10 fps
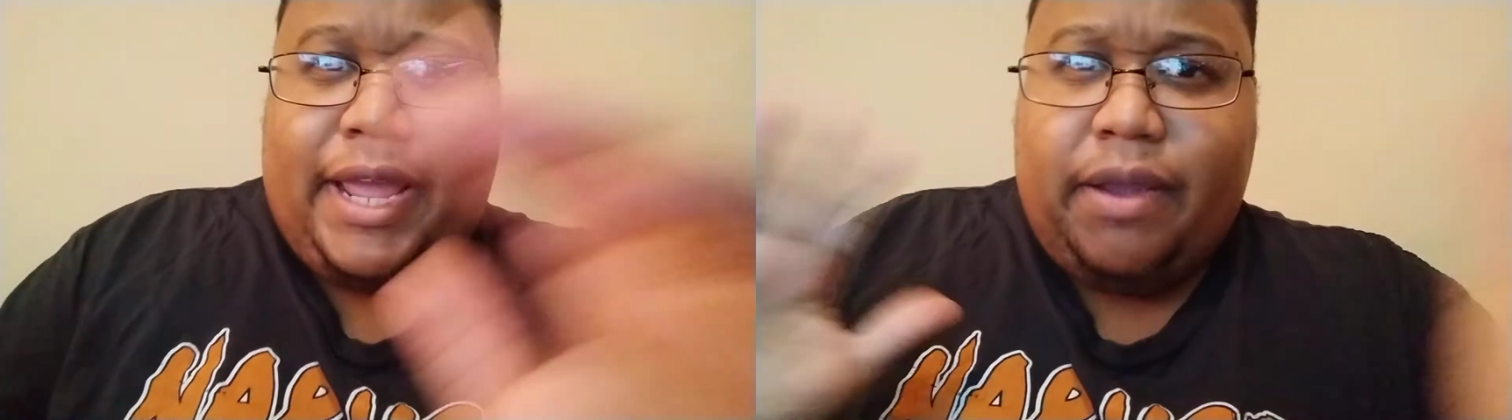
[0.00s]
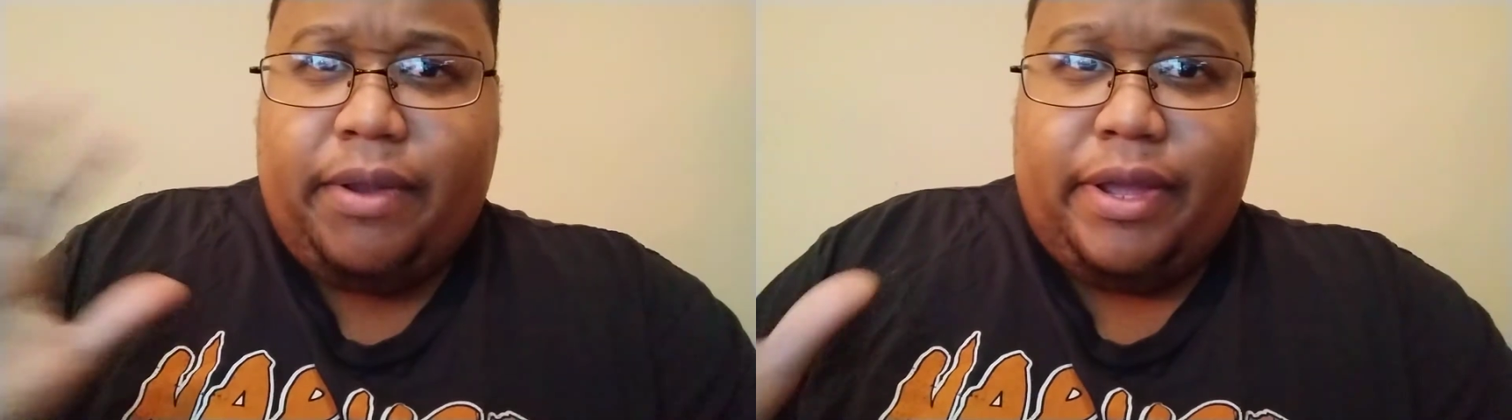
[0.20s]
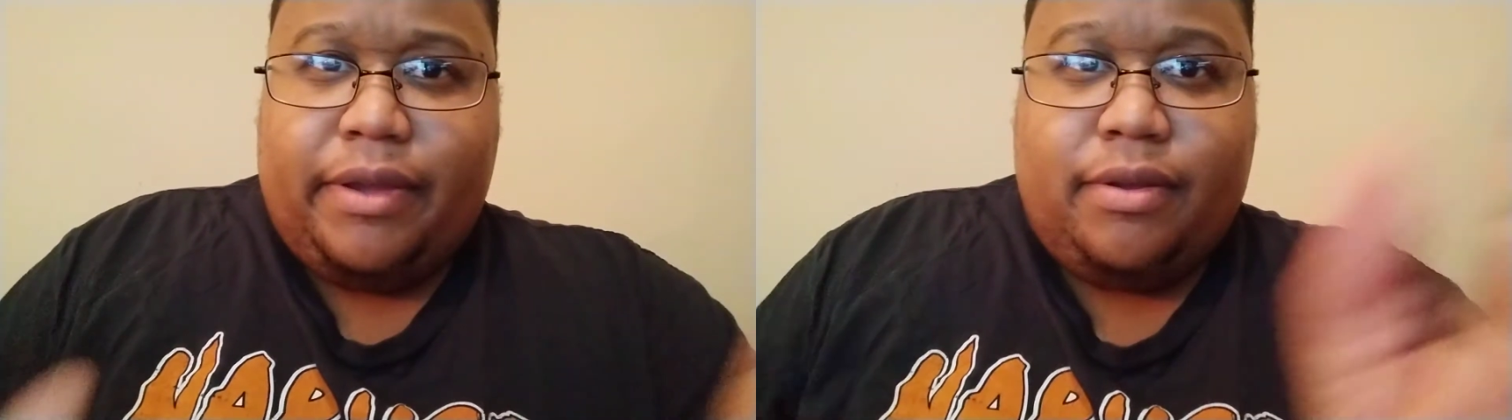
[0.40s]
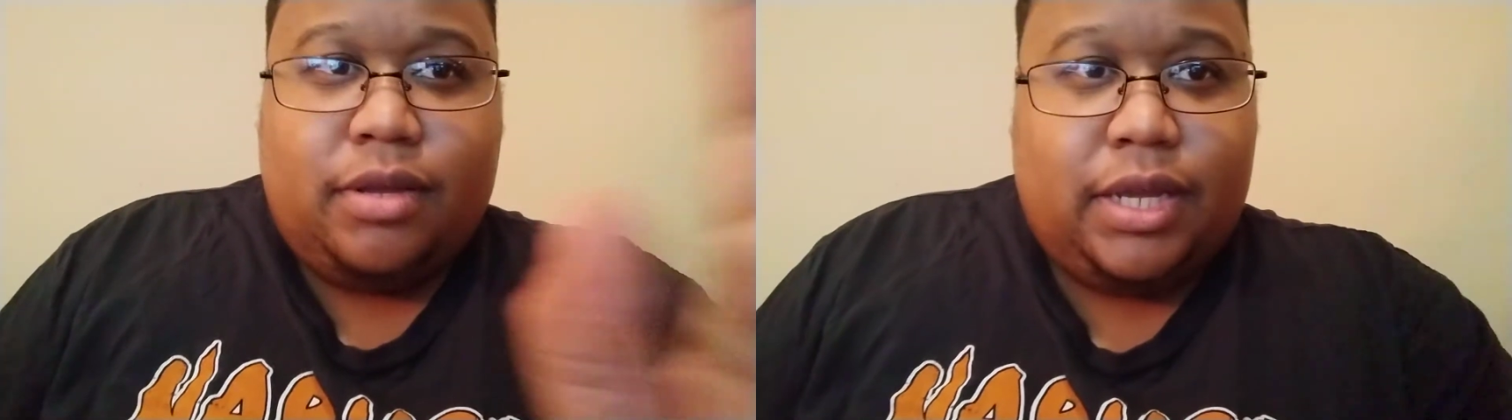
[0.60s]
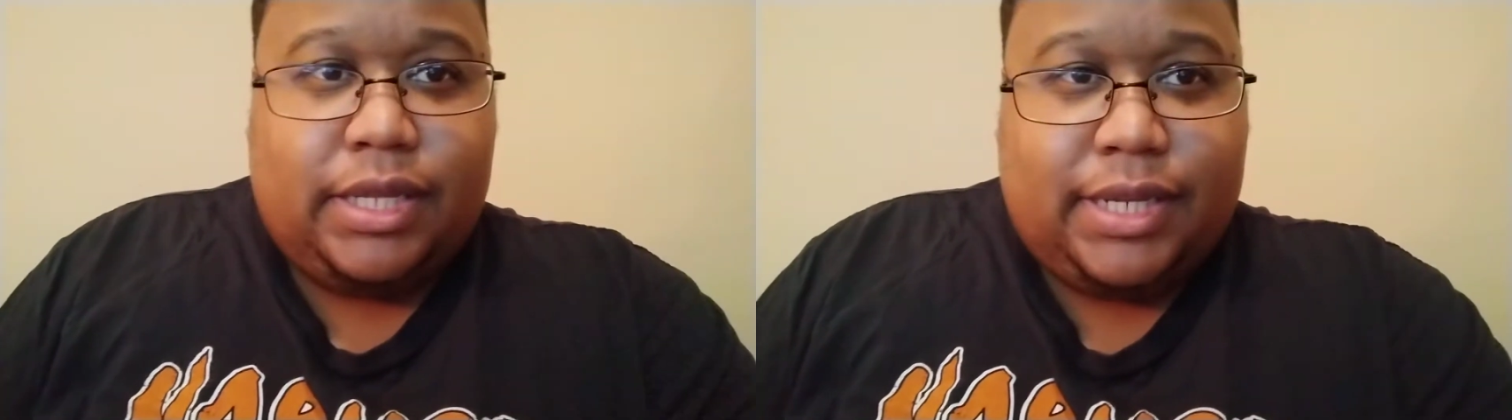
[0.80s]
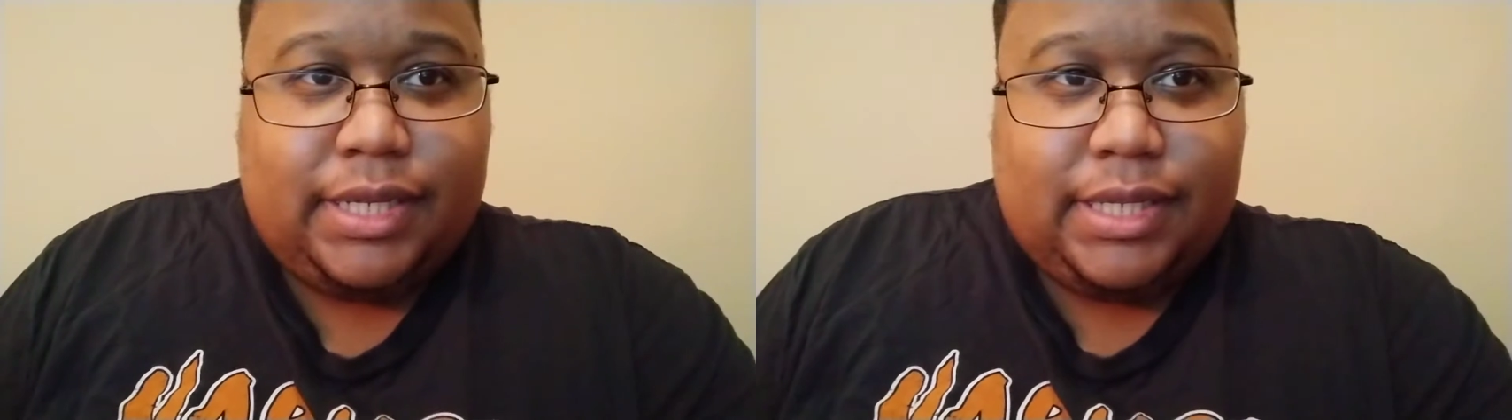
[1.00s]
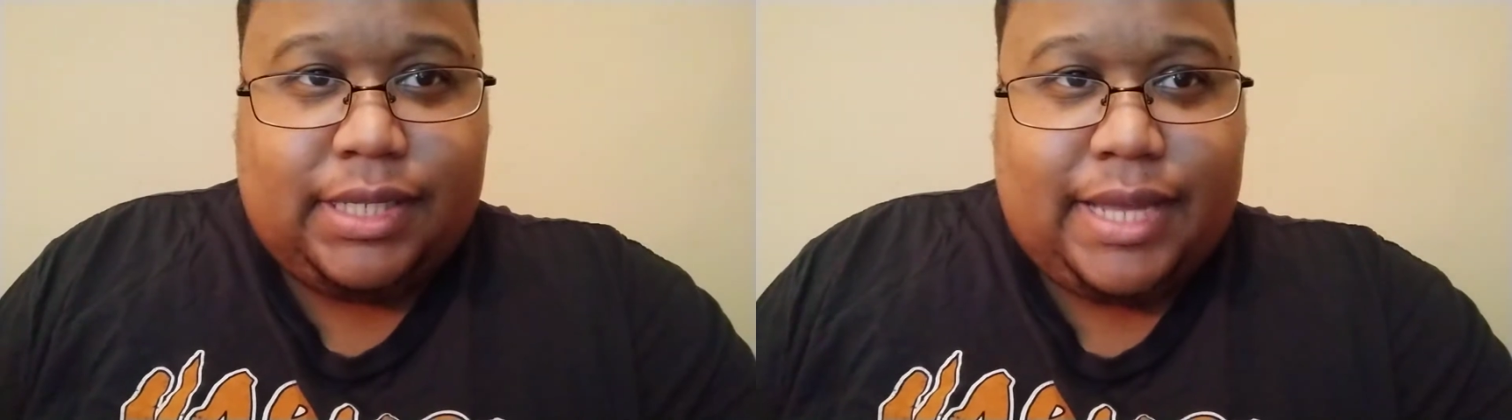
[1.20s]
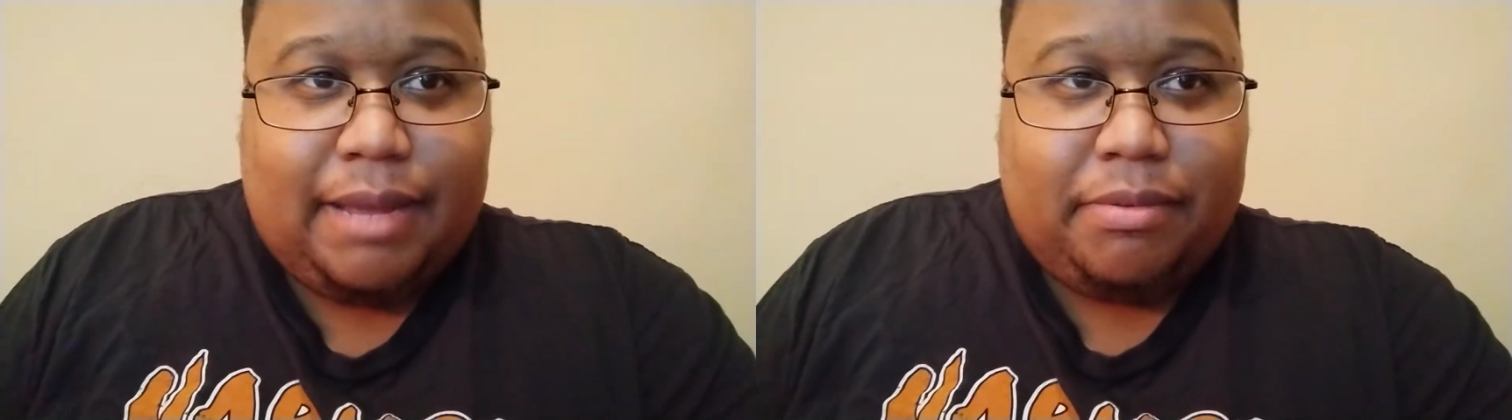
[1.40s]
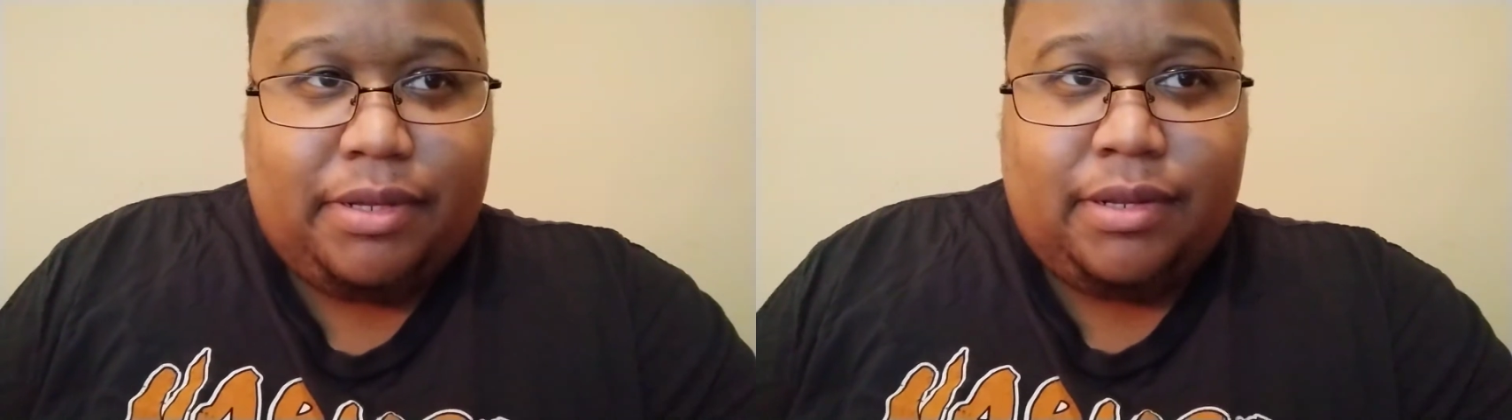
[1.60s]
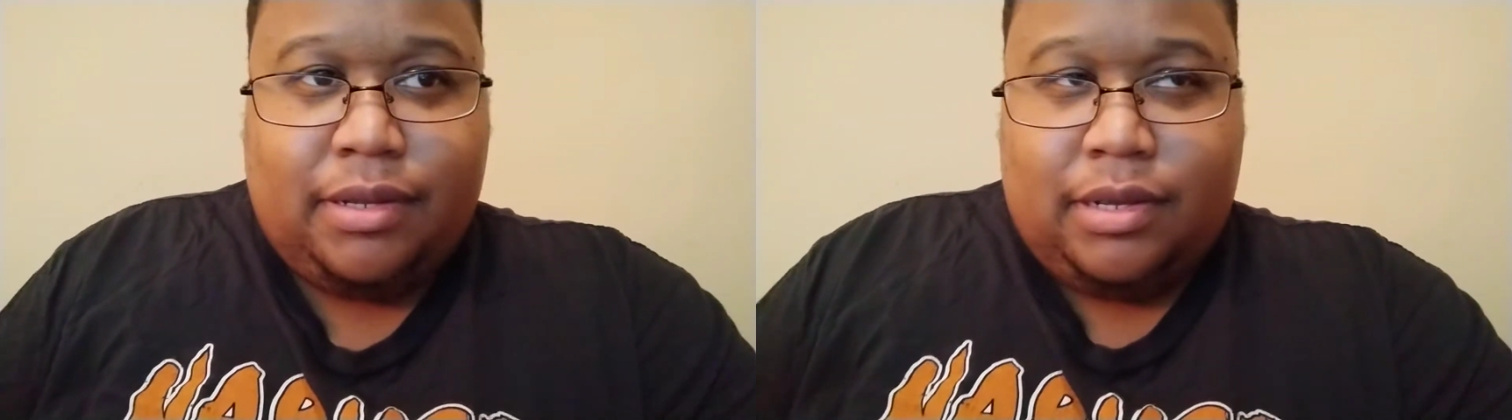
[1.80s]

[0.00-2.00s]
area. He touches the tablet,